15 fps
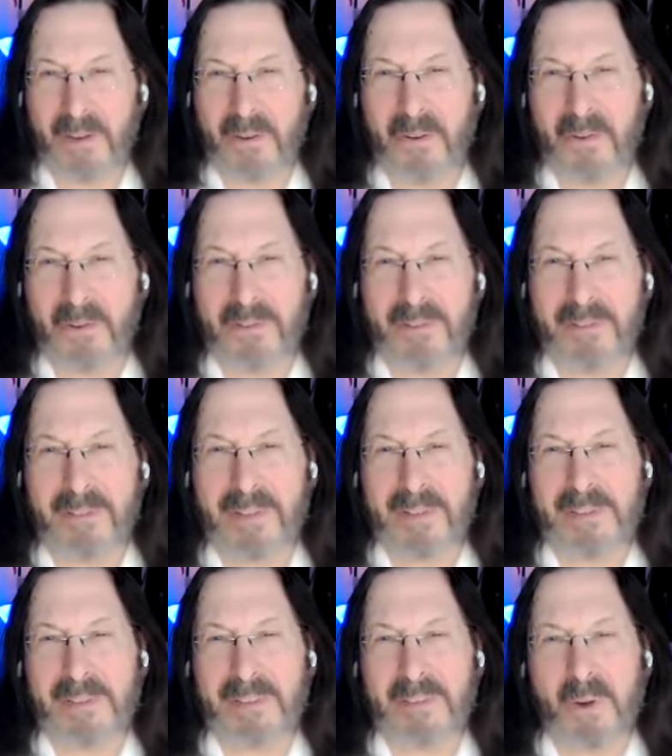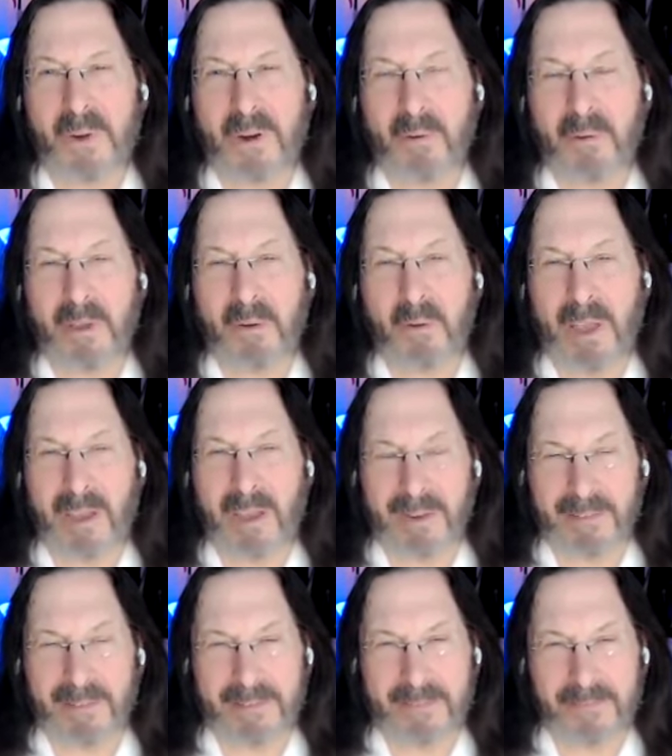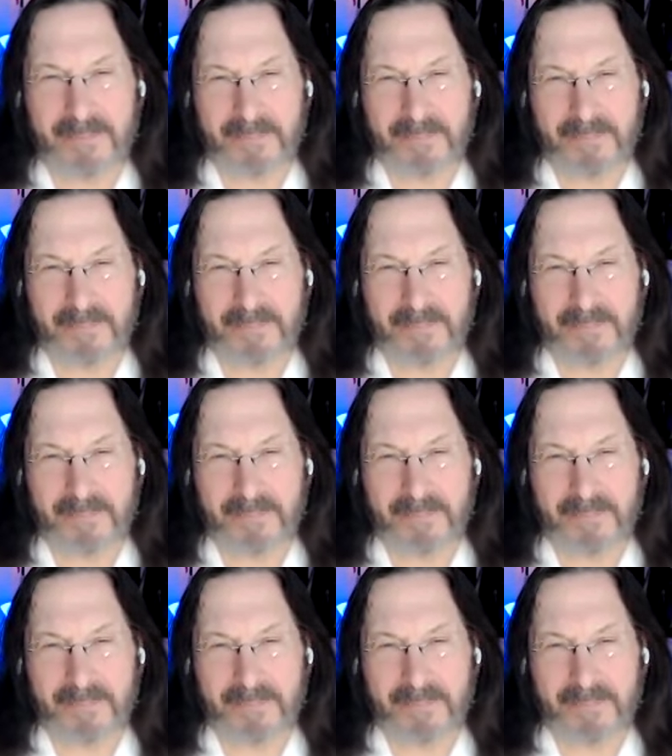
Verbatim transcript: So, this is where we awaken.